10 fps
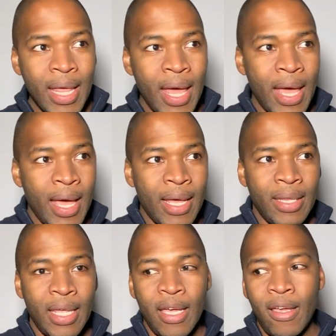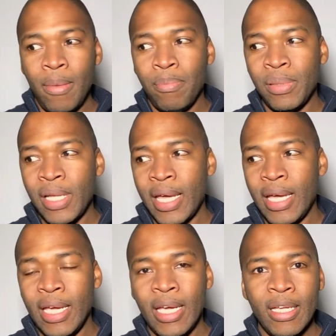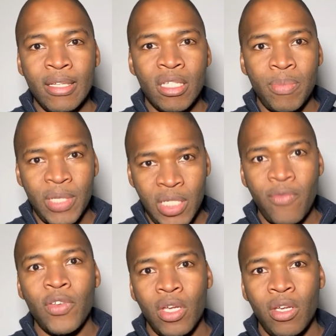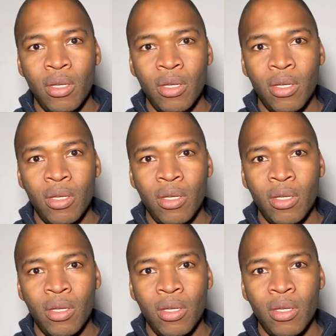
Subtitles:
and they play in specific